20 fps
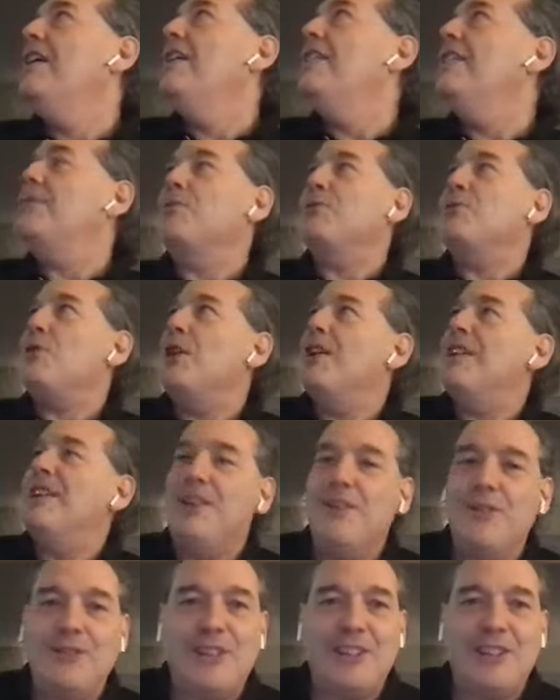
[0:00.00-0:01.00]
They were trying to
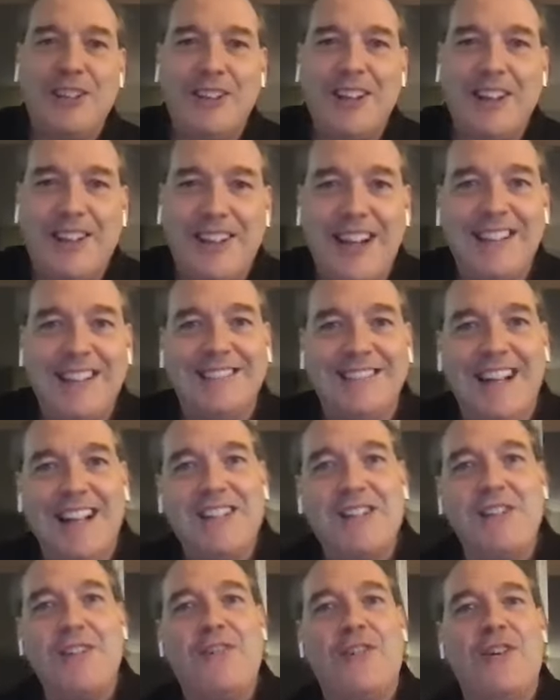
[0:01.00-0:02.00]
use it to detect
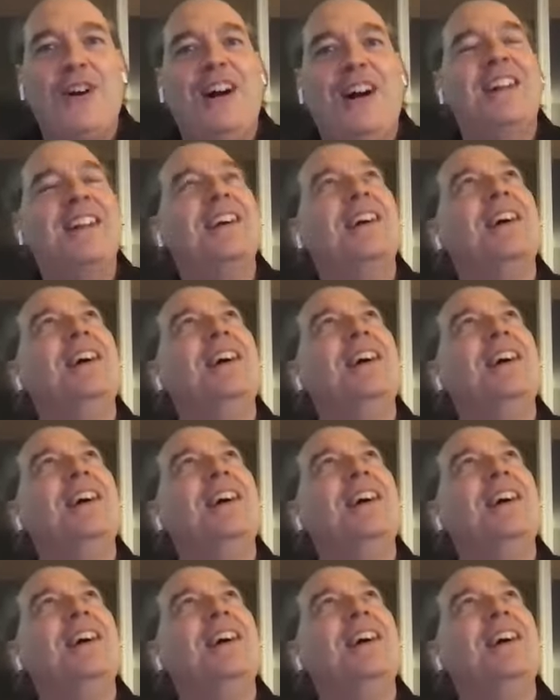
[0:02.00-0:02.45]
election fraud.